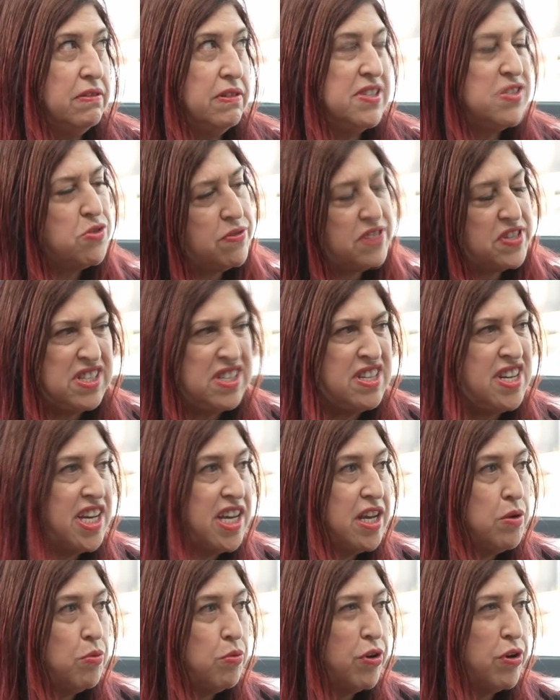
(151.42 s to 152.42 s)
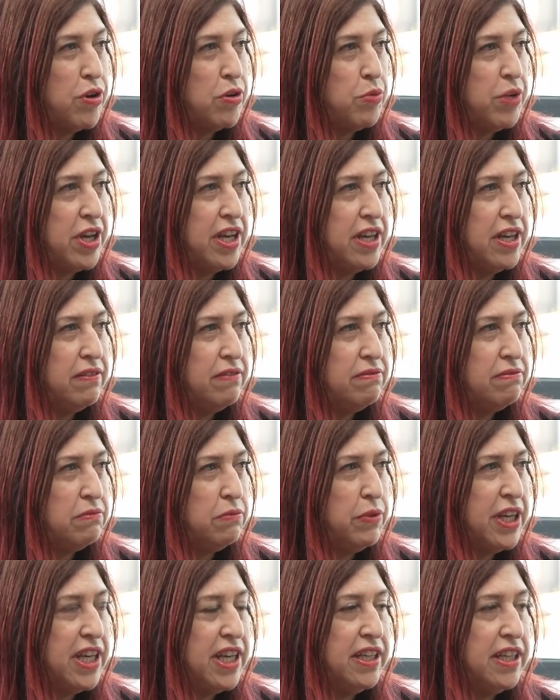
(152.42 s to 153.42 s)
it's sort of a sneaky word. We
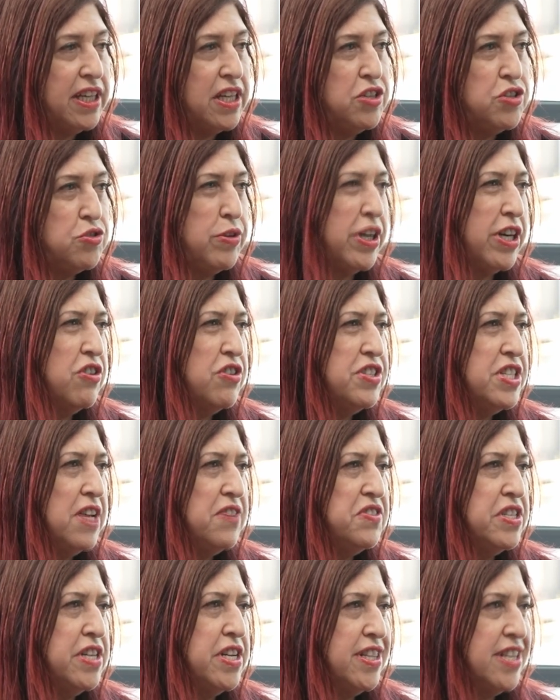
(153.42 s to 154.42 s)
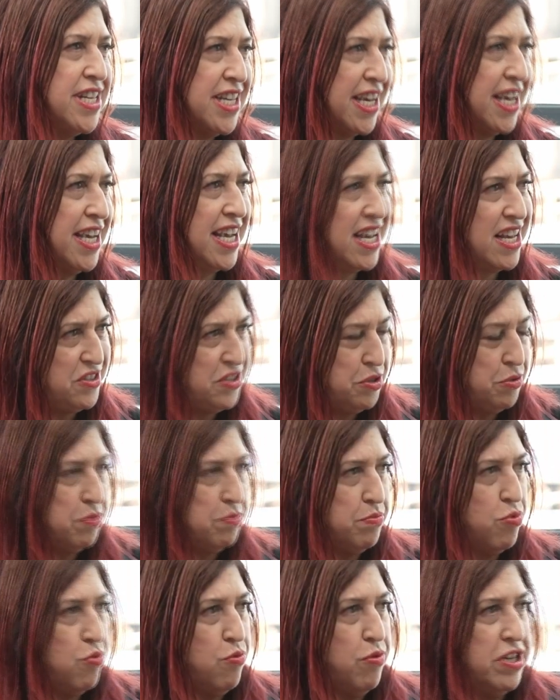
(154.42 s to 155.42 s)
we can trick ourselves into thinking, as you
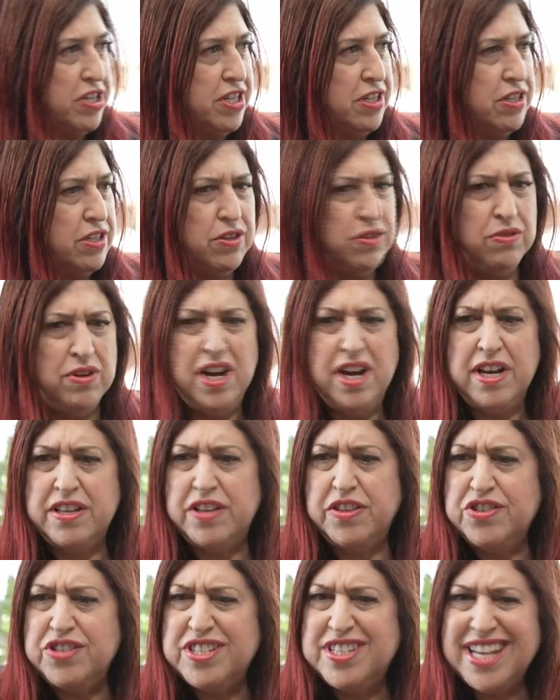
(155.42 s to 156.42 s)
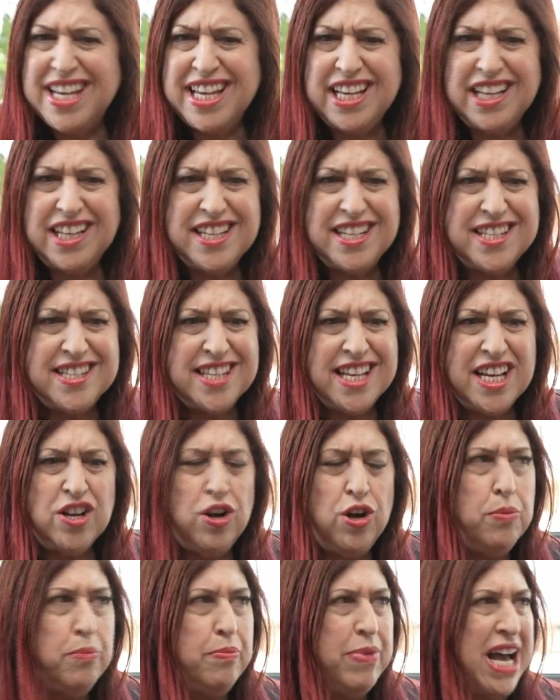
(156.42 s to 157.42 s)
were pointing to, this thing this thing
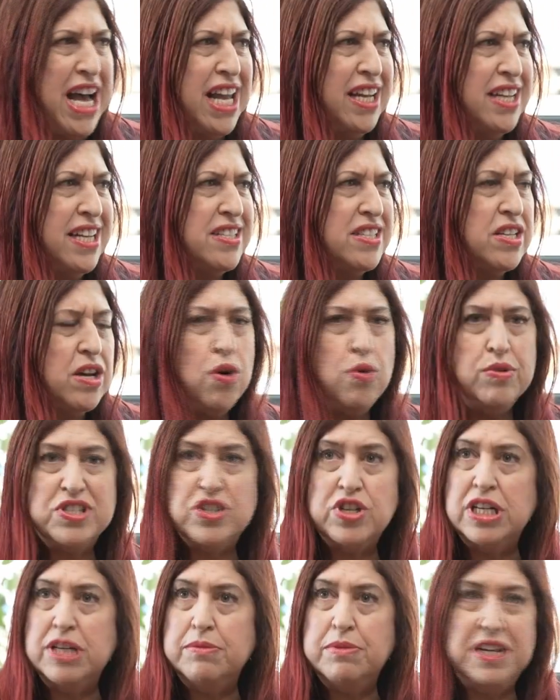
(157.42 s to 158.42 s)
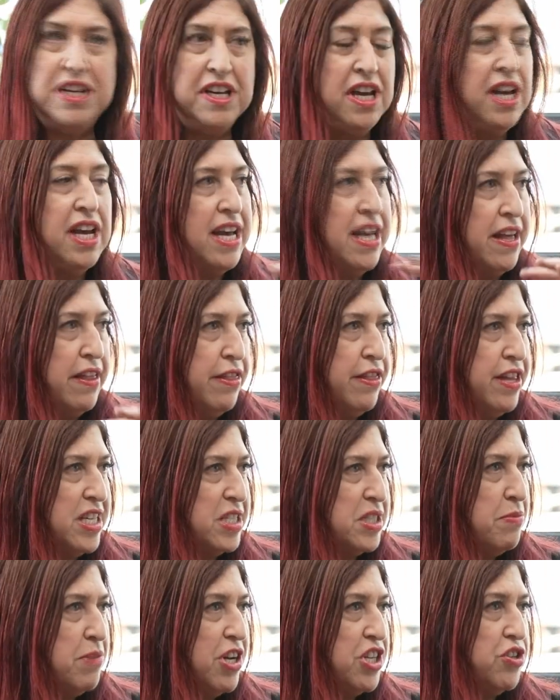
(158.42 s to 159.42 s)
called balance. Oh, it's going to be
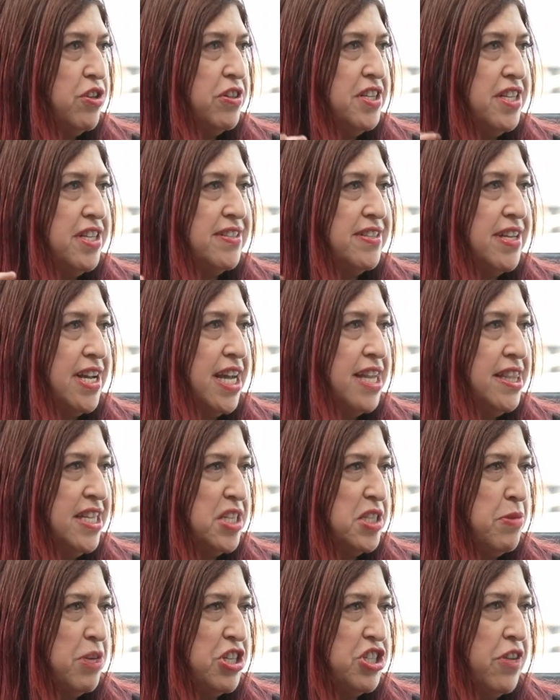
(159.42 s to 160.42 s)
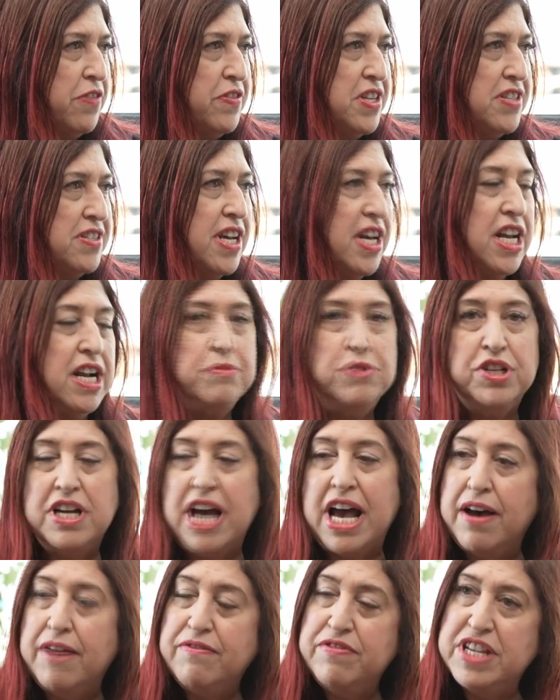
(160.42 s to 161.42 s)
this much on this side, and this much on this side. I'm going to
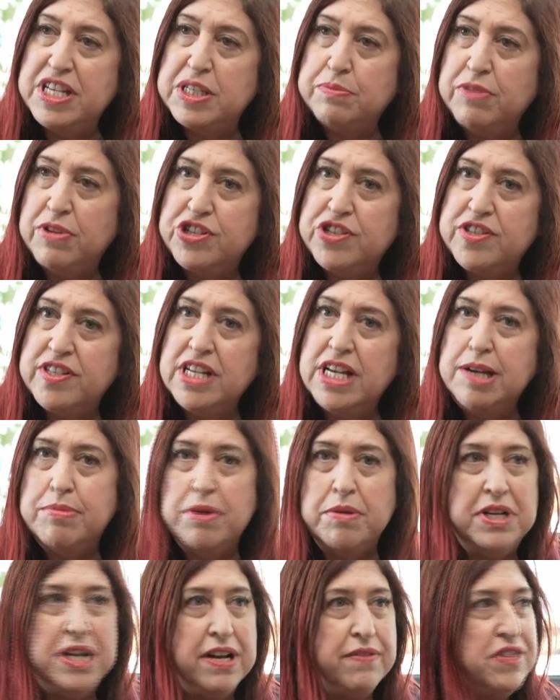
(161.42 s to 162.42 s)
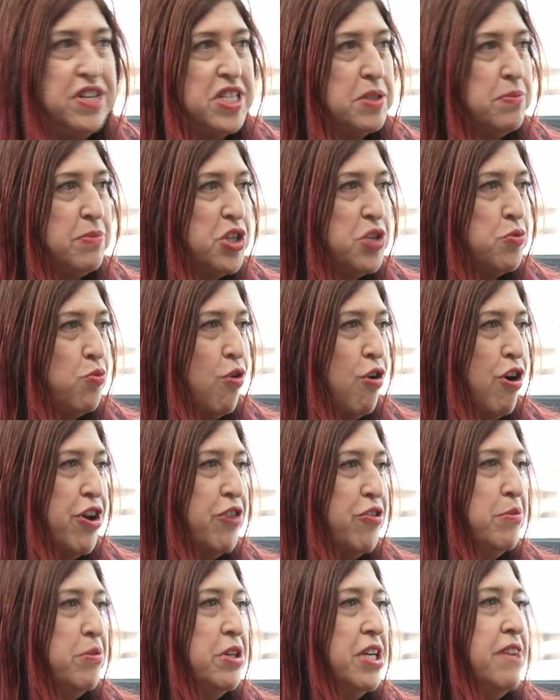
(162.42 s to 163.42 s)
have this much sleep. I'm going to have this much
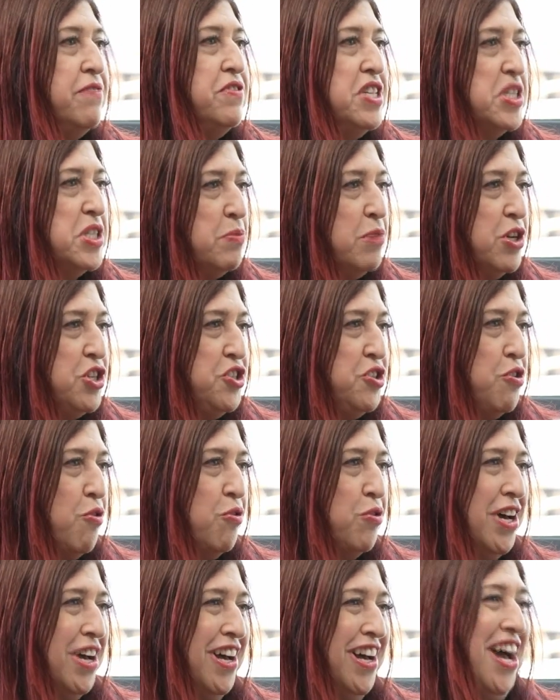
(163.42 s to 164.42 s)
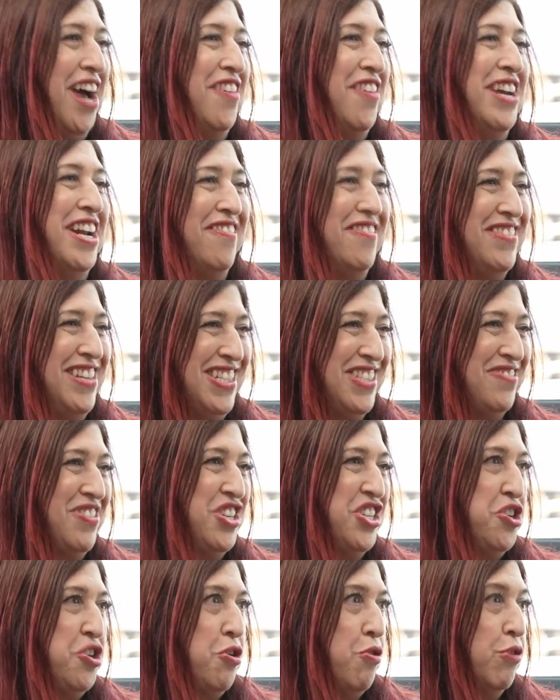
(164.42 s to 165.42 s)
water. I'm going to have this much yoga. I'm going to have this yeah.
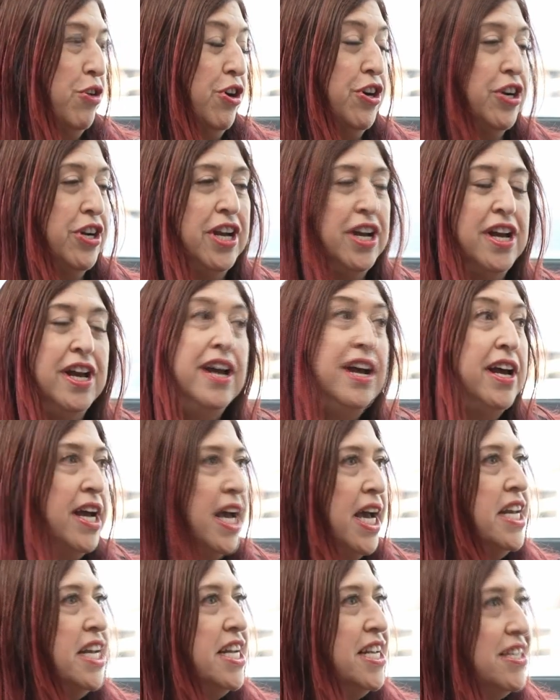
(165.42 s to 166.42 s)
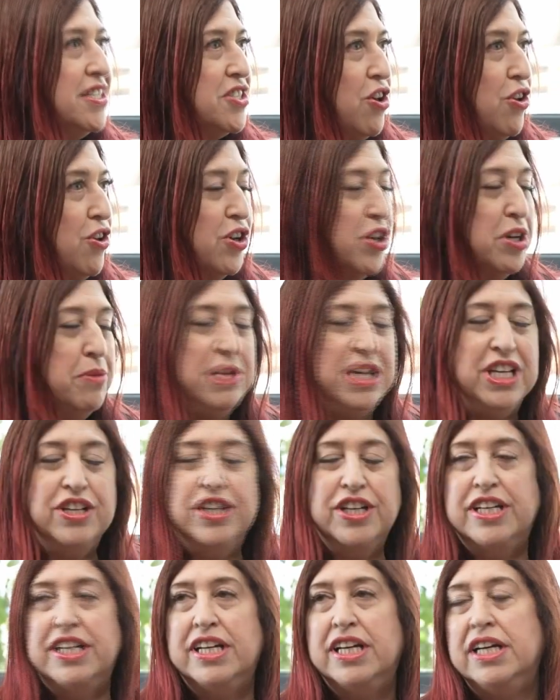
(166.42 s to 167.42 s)
much yogurt and then it's all going to be
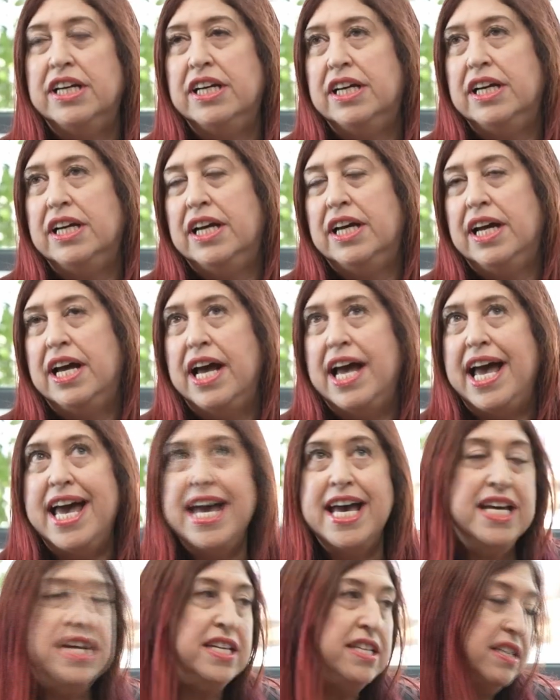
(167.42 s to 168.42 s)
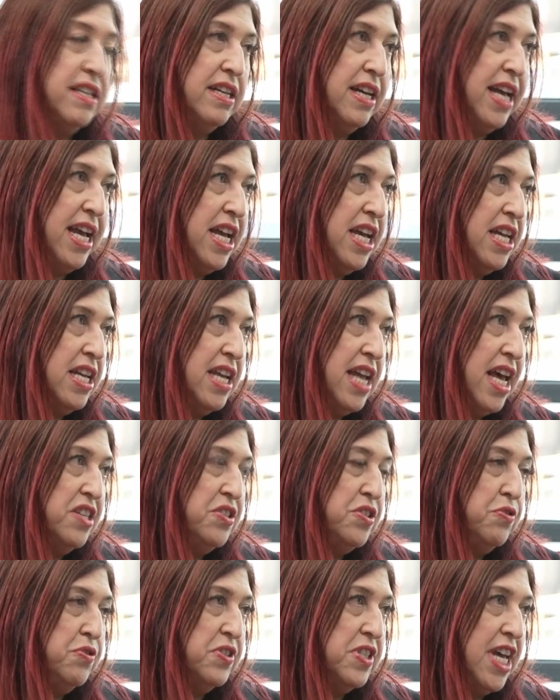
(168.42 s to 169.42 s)
good. And and
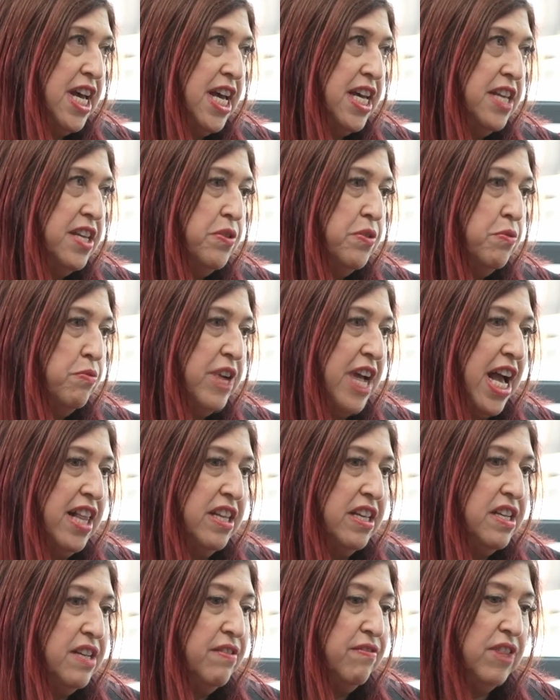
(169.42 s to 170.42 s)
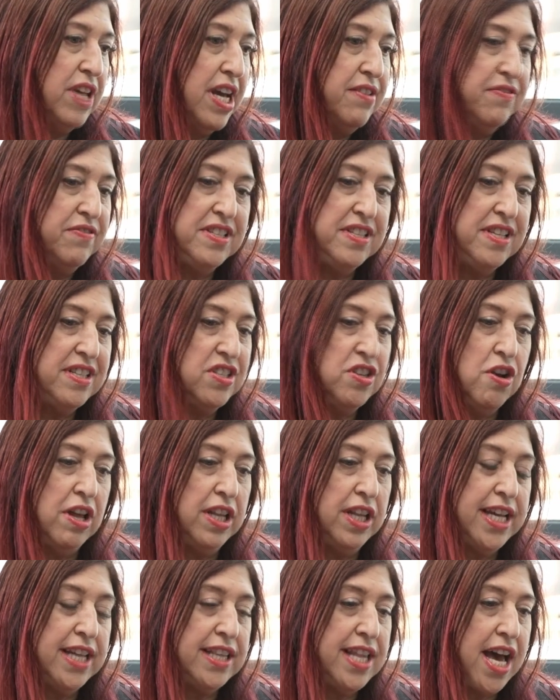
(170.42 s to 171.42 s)
as you said, the reality of life is it's
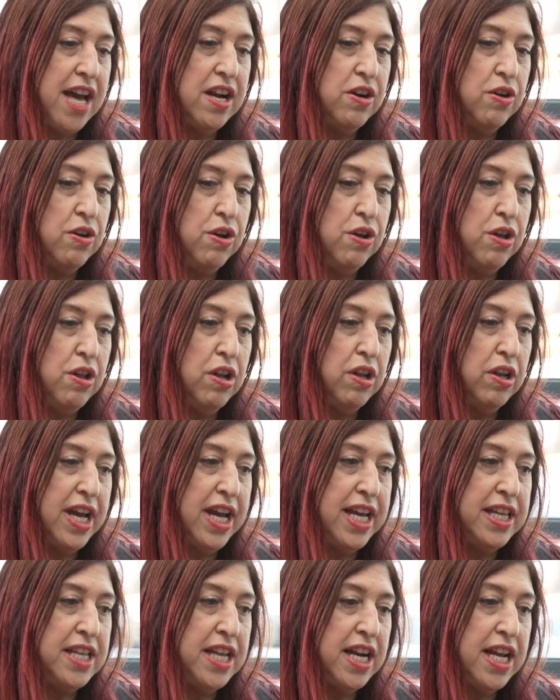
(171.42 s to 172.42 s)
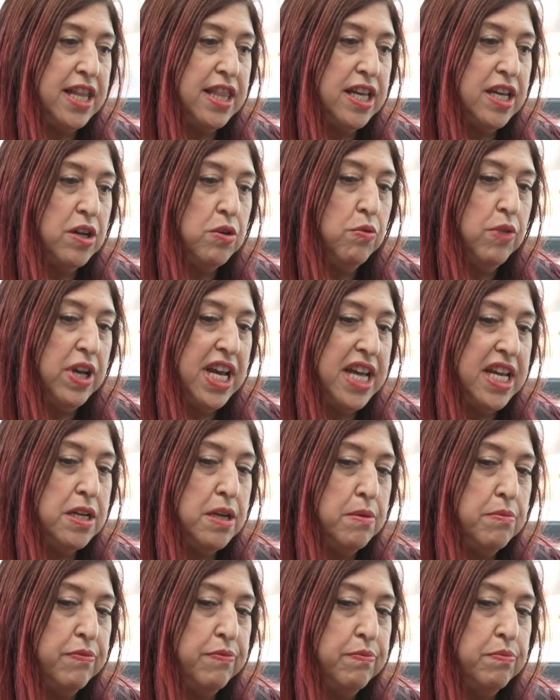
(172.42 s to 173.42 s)
not like that at all. And then I think we end
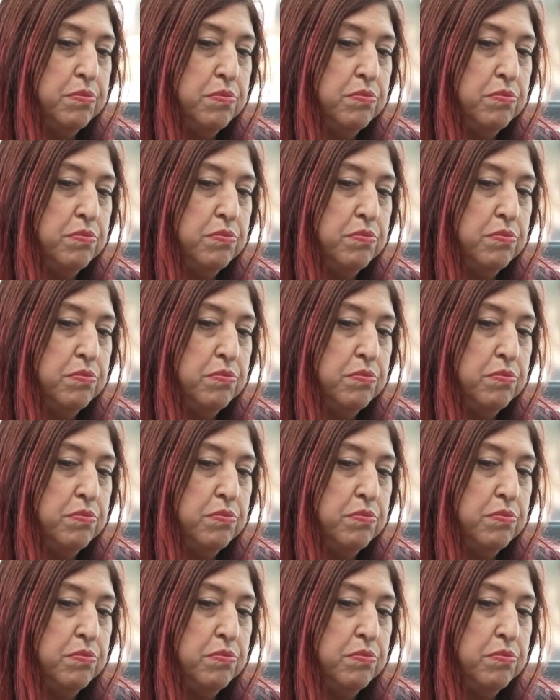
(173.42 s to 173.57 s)
up